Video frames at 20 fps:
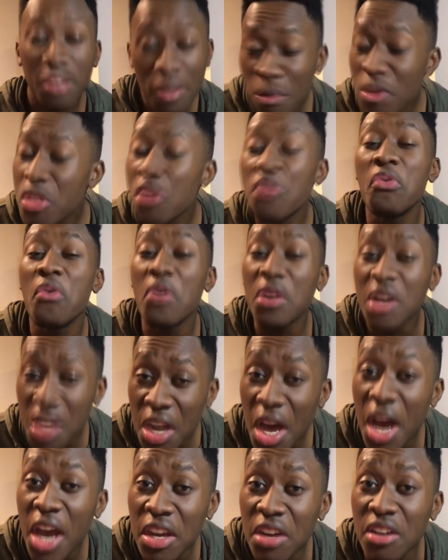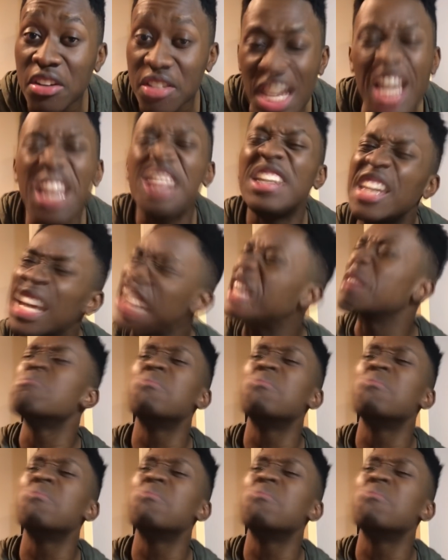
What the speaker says: Give me the 49ers and Nick